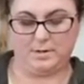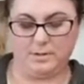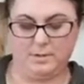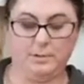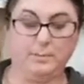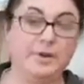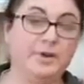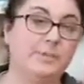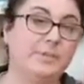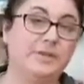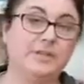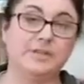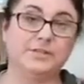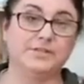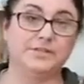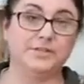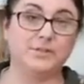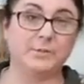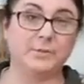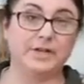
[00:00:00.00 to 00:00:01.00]
There might be
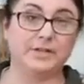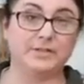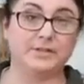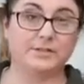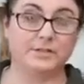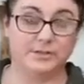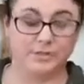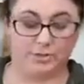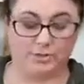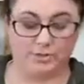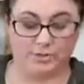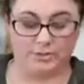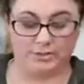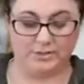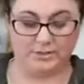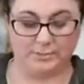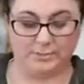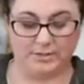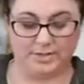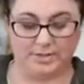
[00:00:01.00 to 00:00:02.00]
easier ways to do
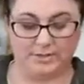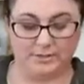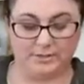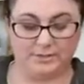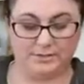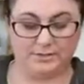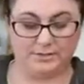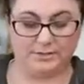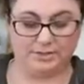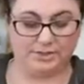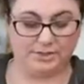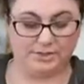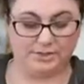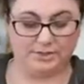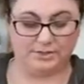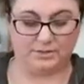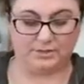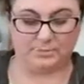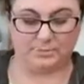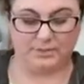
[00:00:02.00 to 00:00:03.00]
this, but this is
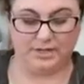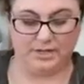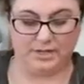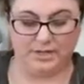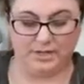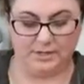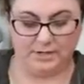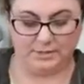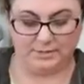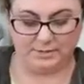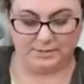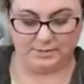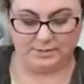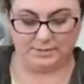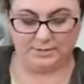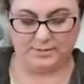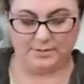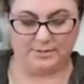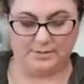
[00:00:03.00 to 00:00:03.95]
just, to me, is